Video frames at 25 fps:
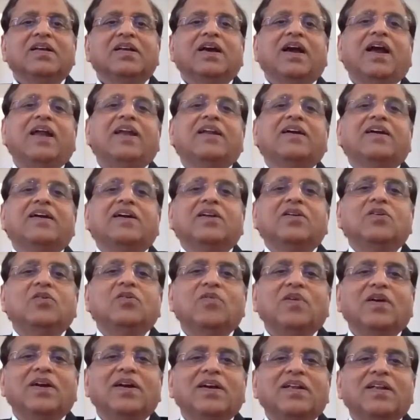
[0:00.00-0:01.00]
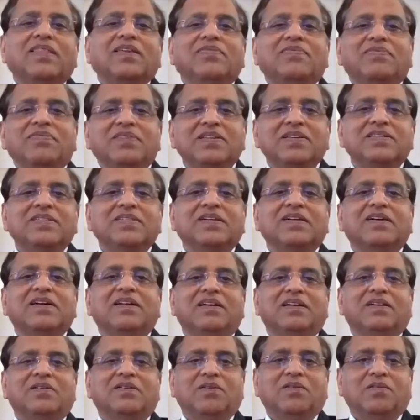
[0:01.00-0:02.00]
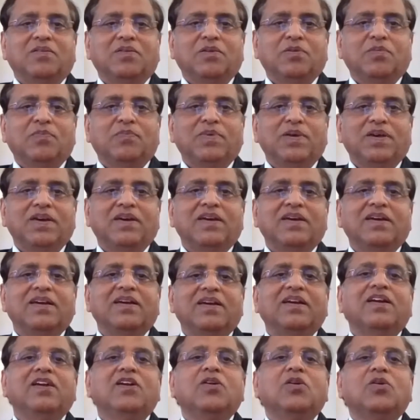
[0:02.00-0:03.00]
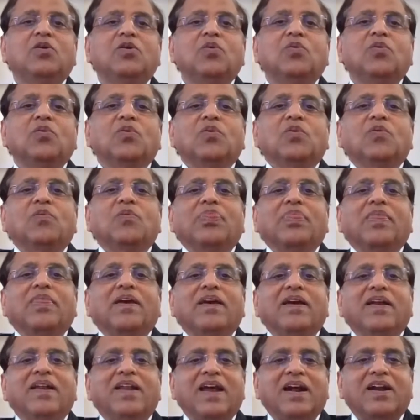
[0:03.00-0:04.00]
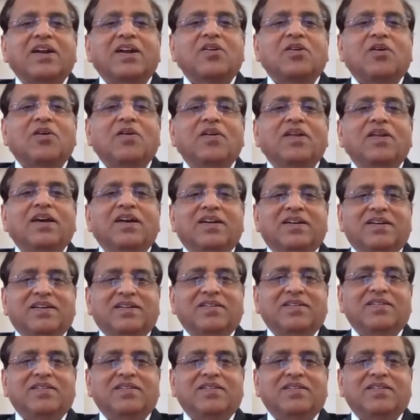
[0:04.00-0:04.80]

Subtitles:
and convert the physical rupee into electronic